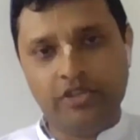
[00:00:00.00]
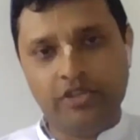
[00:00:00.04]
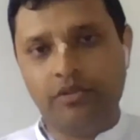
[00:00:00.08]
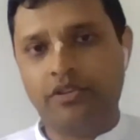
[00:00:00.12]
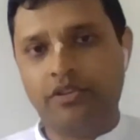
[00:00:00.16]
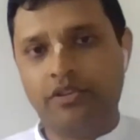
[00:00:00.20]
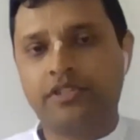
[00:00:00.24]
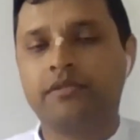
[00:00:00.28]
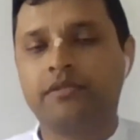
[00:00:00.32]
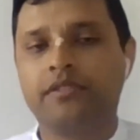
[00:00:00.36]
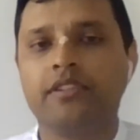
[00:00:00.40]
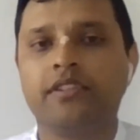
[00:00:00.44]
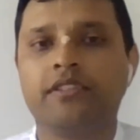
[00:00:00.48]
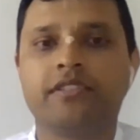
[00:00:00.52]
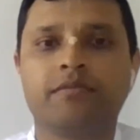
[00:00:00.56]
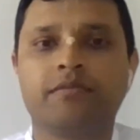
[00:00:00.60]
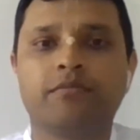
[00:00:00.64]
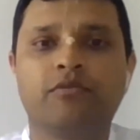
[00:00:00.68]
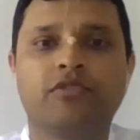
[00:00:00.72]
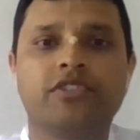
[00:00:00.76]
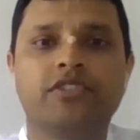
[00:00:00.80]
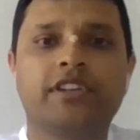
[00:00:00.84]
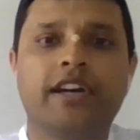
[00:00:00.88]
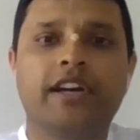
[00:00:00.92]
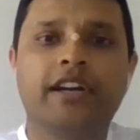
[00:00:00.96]
you are so
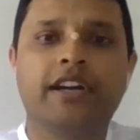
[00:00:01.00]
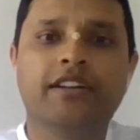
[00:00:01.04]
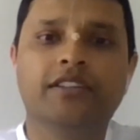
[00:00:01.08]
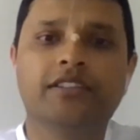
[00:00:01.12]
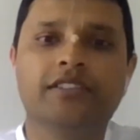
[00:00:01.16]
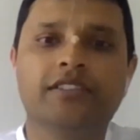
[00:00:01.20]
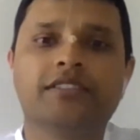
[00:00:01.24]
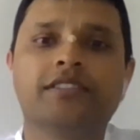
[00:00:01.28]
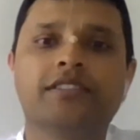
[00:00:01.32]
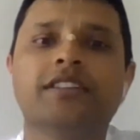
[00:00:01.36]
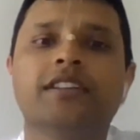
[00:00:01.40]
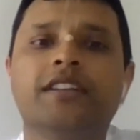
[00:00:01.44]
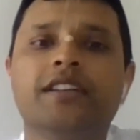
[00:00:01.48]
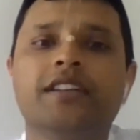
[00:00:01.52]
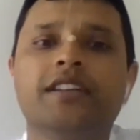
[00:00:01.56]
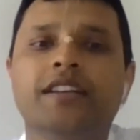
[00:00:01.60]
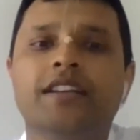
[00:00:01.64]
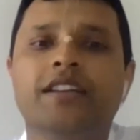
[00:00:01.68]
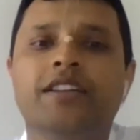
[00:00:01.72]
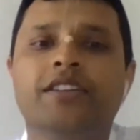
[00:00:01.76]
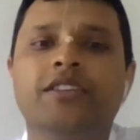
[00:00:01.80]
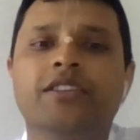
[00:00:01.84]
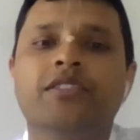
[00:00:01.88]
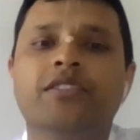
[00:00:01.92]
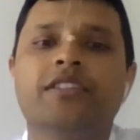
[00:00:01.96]
small child,
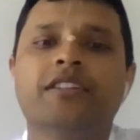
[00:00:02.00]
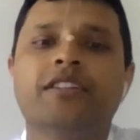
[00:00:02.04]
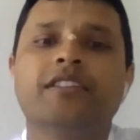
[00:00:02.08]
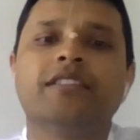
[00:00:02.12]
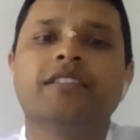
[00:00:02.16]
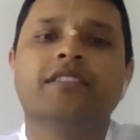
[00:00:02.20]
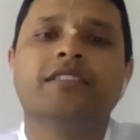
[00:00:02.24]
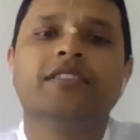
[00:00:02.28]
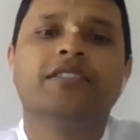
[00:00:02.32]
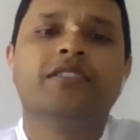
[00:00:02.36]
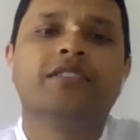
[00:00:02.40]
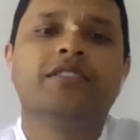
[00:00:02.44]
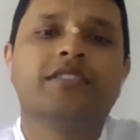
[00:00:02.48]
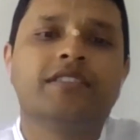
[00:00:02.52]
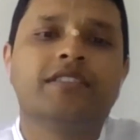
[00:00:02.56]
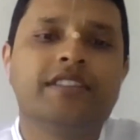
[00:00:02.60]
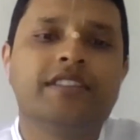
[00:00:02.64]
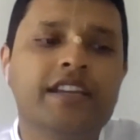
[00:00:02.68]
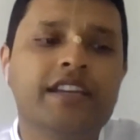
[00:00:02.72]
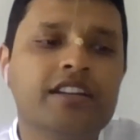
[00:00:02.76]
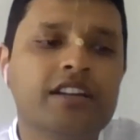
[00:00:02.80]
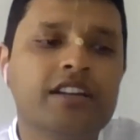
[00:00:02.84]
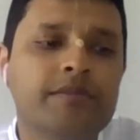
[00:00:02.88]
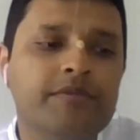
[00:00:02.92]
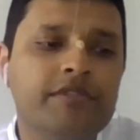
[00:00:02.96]
you can
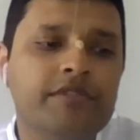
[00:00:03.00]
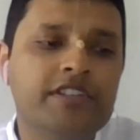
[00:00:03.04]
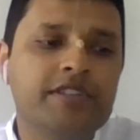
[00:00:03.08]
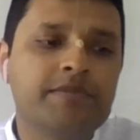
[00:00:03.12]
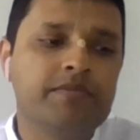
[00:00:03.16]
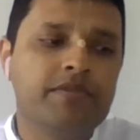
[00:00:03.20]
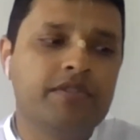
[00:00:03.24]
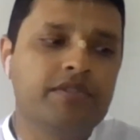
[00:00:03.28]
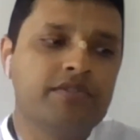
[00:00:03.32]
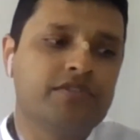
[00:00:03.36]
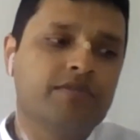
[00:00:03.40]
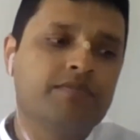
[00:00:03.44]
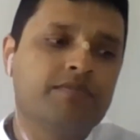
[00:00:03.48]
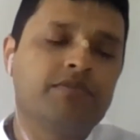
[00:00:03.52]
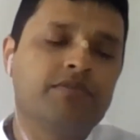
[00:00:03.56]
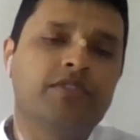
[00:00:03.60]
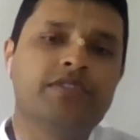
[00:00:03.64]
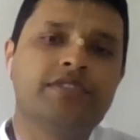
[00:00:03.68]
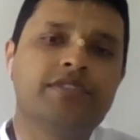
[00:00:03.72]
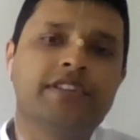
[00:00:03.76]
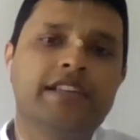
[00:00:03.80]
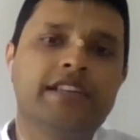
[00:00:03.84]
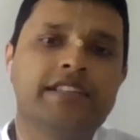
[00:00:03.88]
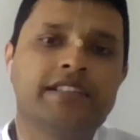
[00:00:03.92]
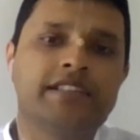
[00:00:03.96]
take up the spiritual
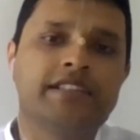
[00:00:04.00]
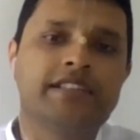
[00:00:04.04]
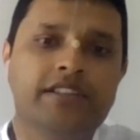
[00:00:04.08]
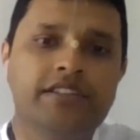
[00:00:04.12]
process